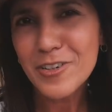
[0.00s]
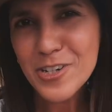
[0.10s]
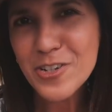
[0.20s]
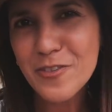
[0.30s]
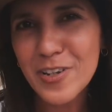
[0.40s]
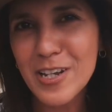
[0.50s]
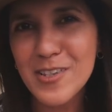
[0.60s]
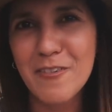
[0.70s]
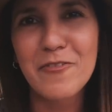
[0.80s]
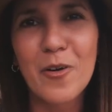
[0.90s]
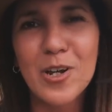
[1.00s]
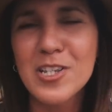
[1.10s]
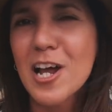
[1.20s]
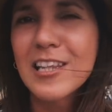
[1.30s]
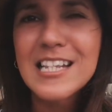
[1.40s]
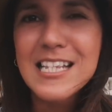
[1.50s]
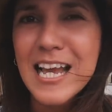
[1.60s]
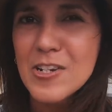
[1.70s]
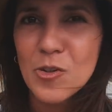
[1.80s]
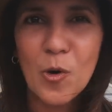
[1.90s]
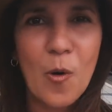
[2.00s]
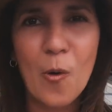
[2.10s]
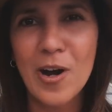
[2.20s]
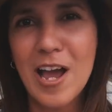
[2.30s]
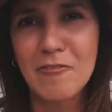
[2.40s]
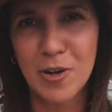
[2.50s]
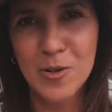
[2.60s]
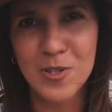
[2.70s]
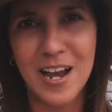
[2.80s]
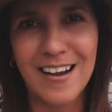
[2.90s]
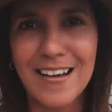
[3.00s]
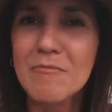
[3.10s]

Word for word: first two videos I focused on the central core of Osaka,